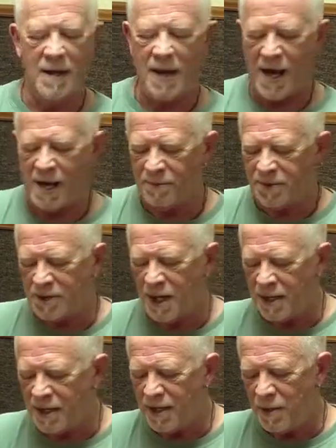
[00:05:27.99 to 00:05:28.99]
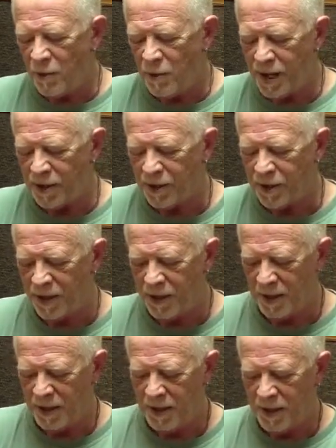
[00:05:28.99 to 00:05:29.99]
I am starting with
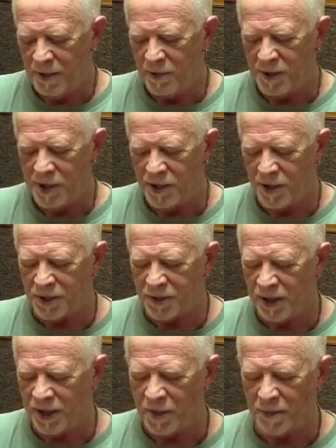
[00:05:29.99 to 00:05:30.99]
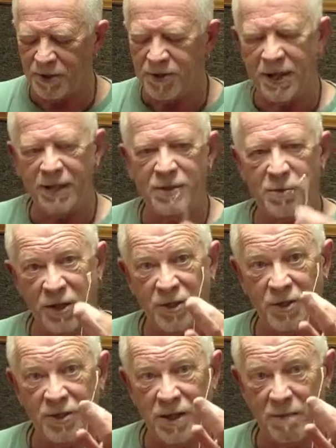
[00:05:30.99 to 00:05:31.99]
what they call string number 6,
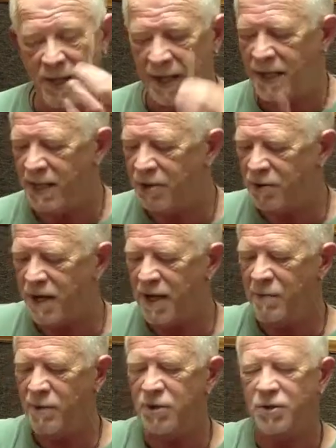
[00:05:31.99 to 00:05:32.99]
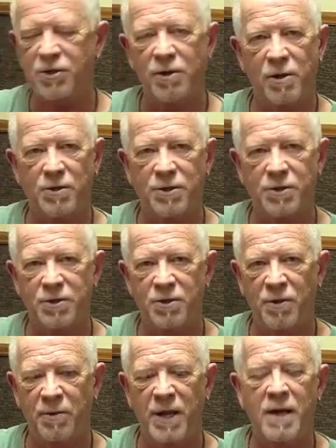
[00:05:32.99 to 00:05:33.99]
which is the big E string, which is closest
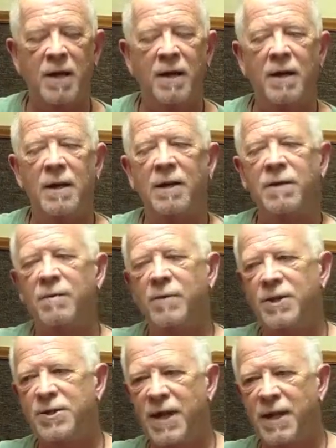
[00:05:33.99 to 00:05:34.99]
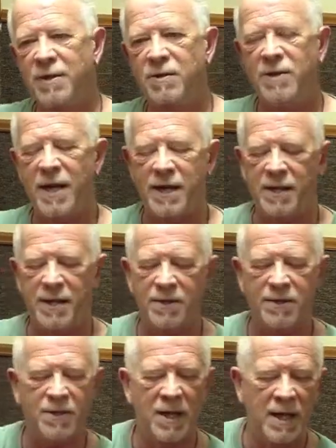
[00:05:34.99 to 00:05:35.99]
to me. The reason I do that
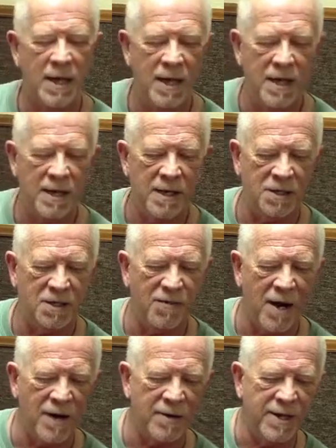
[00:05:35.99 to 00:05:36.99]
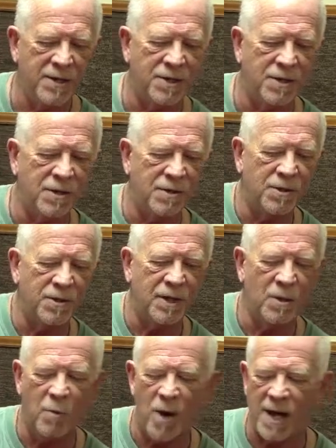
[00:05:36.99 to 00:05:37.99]
is it's far easier
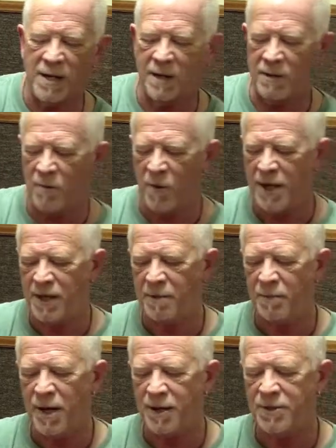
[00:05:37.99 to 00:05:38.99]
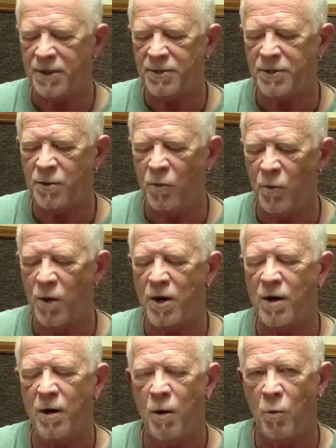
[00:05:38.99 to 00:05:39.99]
during the winding process to
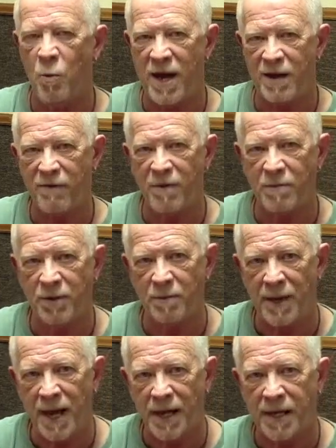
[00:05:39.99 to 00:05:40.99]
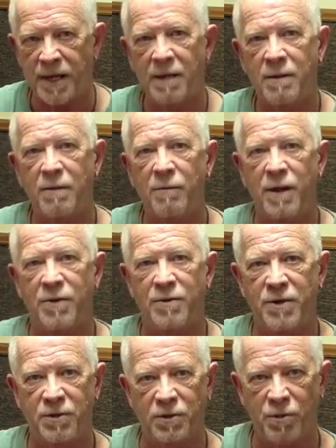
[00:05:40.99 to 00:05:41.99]
work away from your body rather
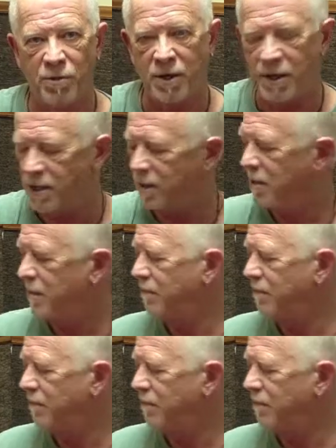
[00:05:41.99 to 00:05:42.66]
than toward it.